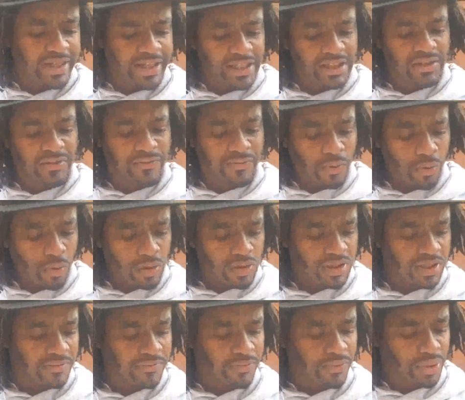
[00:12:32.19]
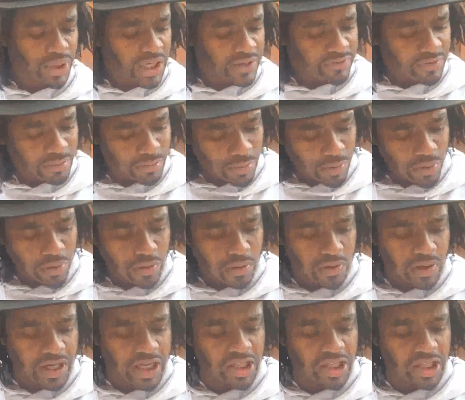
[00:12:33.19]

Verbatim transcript: henceforth and forevermore.